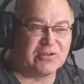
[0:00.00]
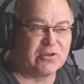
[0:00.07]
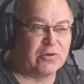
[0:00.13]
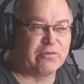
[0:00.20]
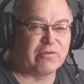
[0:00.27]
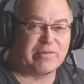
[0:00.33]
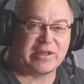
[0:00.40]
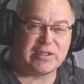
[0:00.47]
It's
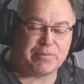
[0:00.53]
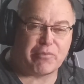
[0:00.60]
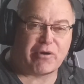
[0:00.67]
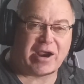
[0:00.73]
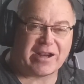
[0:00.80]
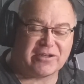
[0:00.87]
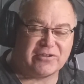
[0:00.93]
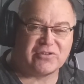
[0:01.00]
good for me to
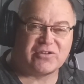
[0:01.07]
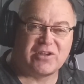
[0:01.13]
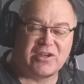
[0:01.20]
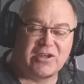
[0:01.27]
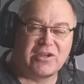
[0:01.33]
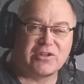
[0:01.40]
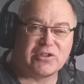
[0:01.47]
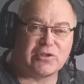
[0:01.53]
practice
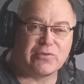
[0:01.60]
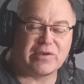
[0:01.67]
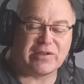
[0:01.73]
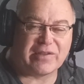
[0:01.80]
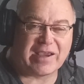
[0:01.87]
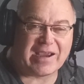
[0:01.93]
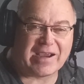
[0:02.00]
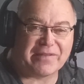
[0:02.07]

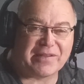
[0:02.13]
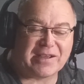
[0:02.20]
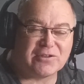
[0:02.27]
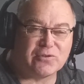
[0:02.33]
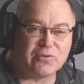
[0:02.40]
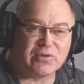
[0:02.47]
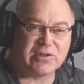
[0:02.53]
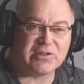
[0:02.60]
doing that at
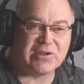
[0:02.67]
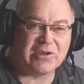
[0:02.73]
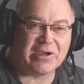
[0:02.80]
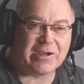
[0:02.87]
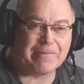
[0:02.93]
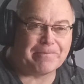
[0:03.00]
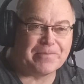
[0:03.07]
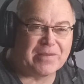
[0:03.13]
that sort of
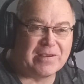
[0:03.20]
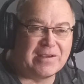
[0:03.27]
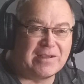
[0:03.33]
time.